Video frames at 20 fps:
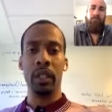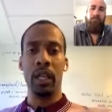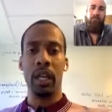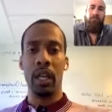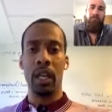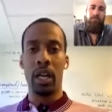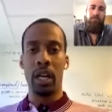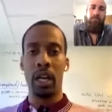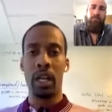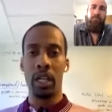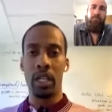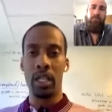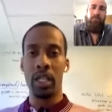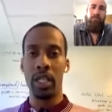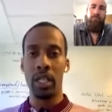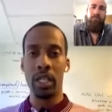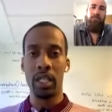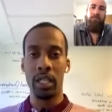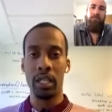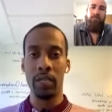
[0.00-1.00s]

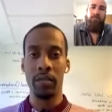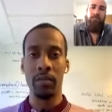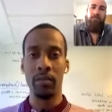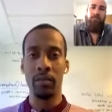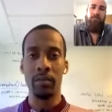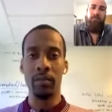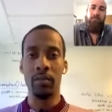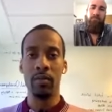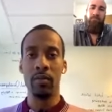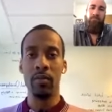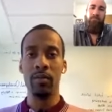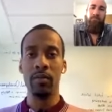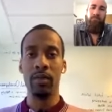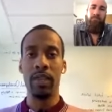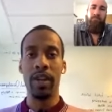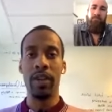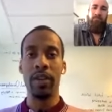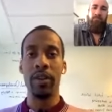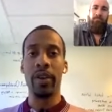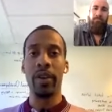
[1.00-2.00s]
um,
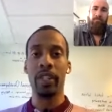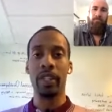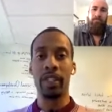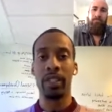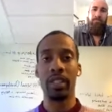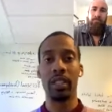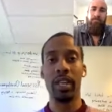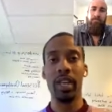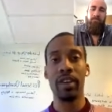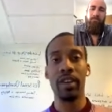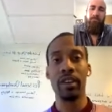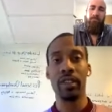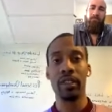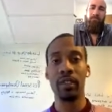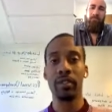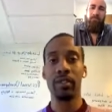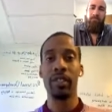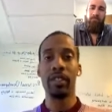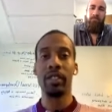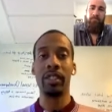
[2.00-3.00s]

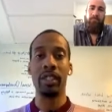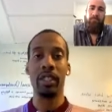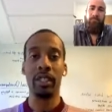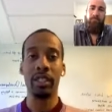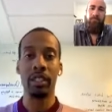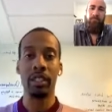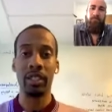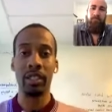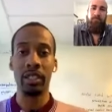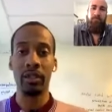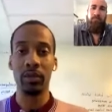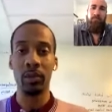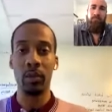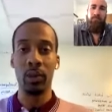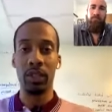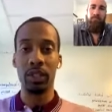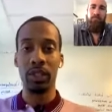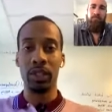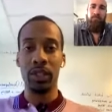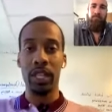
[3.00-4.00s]
characteristics
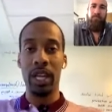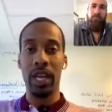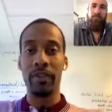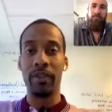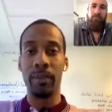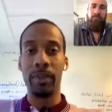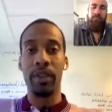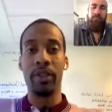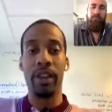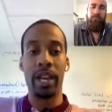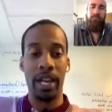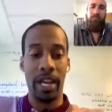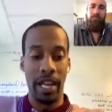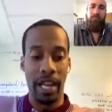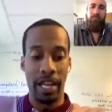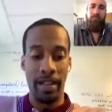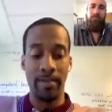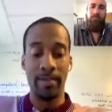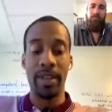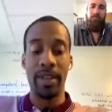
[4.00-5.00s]
one should have to be a great
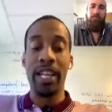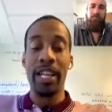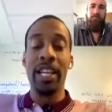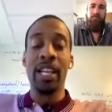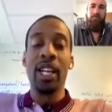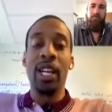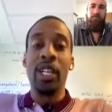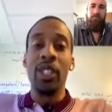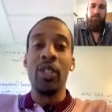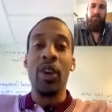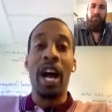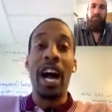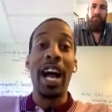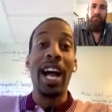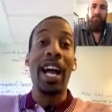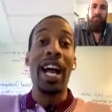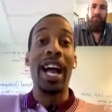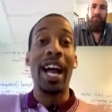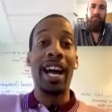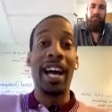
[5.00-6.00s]
am
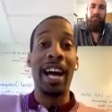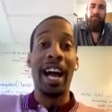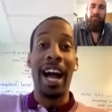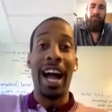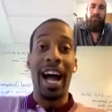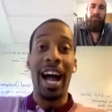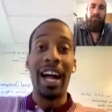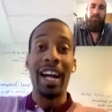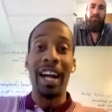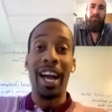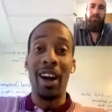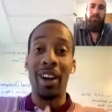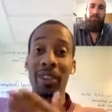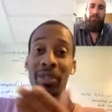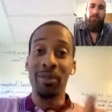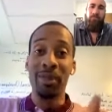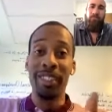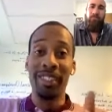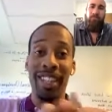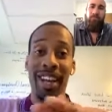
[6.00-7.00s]
I, I I'll
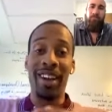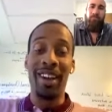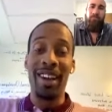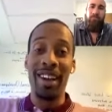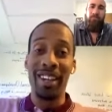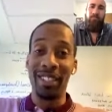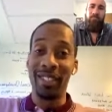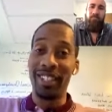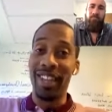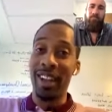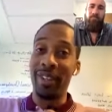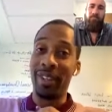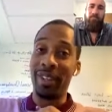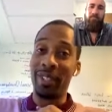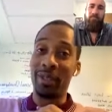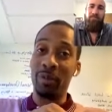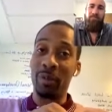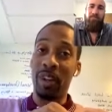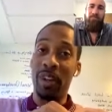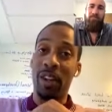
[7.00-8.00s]
speak. I'll answer that one
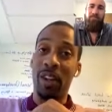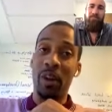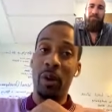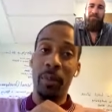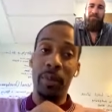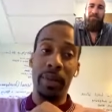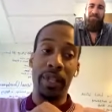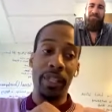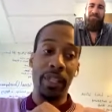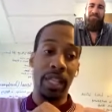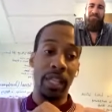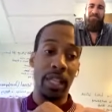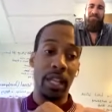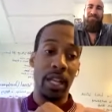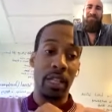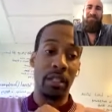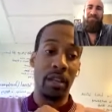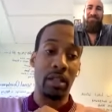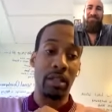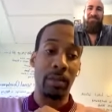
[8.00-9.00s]
as well because I think
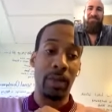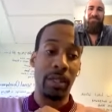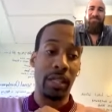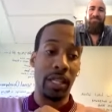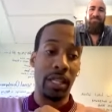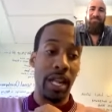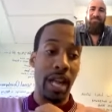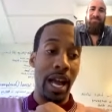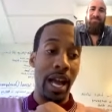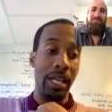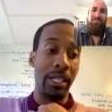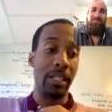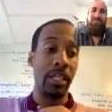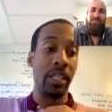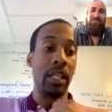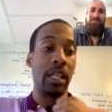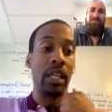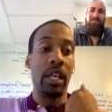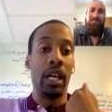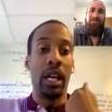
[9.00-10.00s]
I talked about that last.
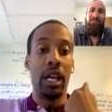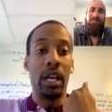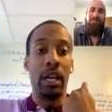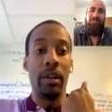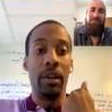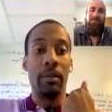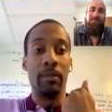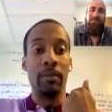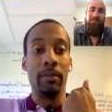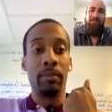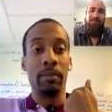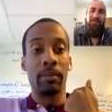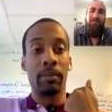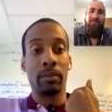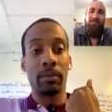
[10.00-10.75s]
Um,